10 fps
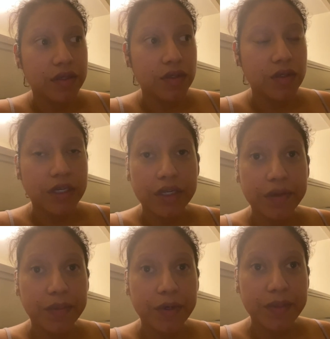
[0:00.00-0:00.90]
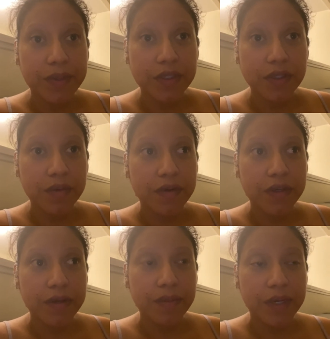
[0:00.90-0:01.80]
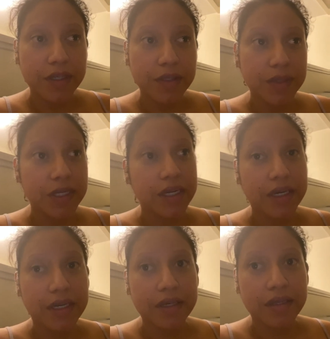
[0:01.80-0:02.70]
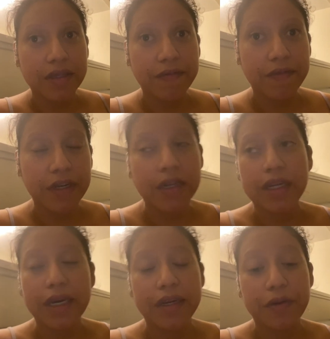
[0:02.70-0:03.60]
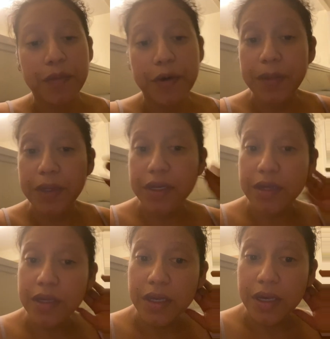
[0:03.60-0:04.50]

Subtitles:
to get an appointment. So my husband and I finally got an appointment.